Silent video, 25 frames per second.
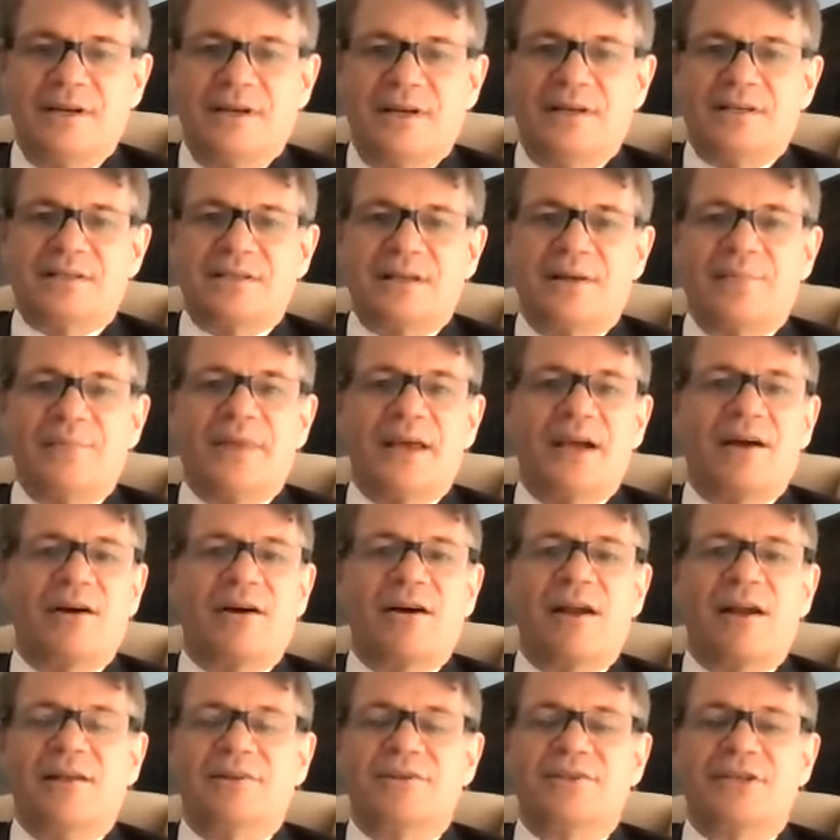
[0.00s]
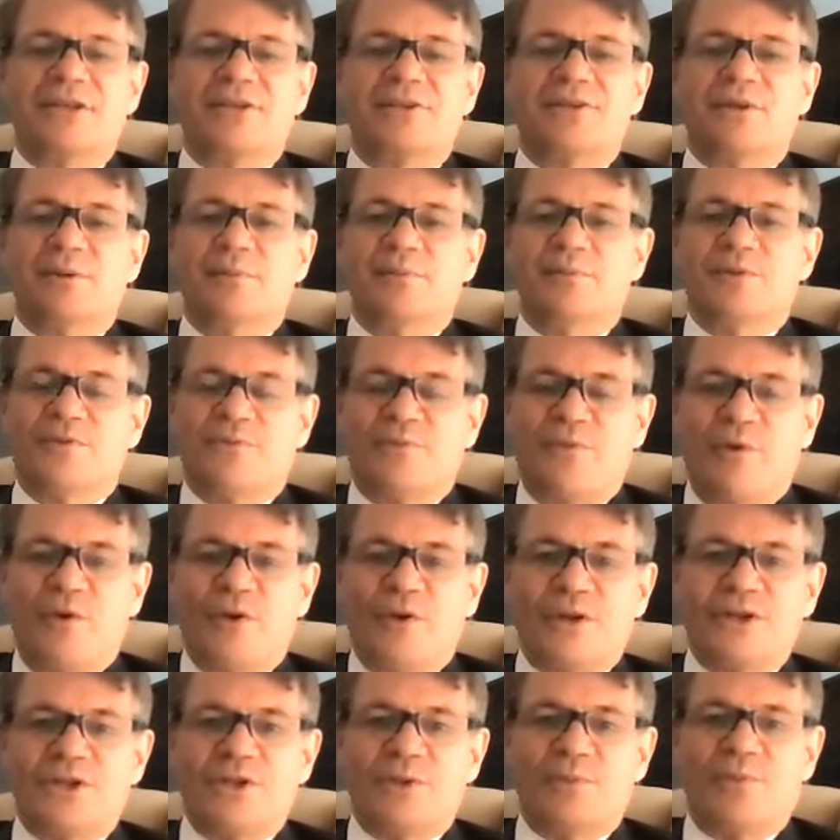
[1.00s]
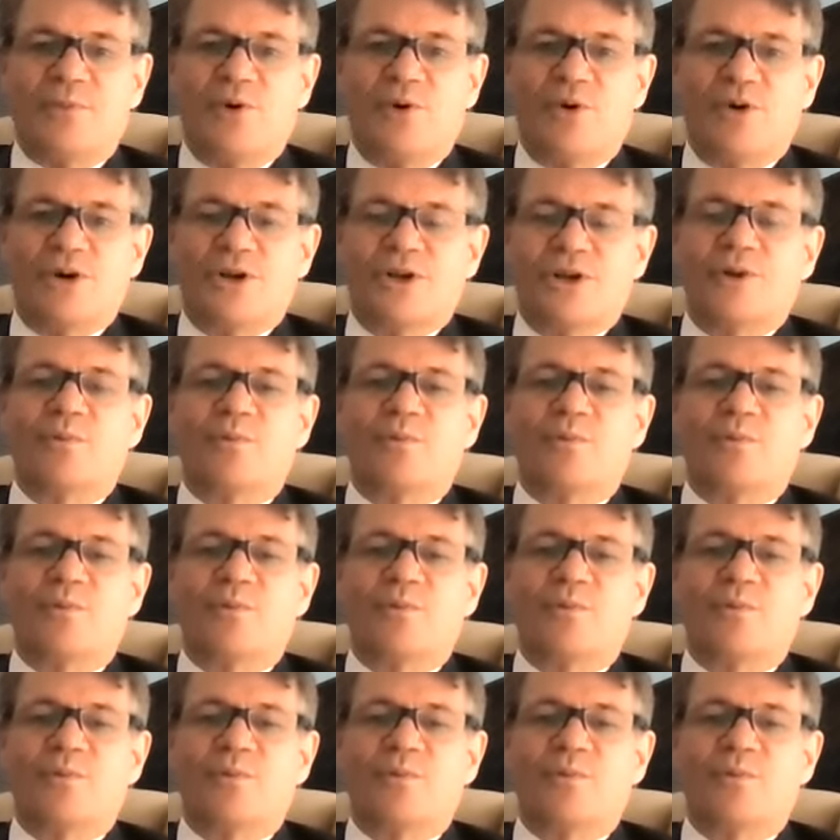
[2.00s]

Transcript: something our health systems fully supported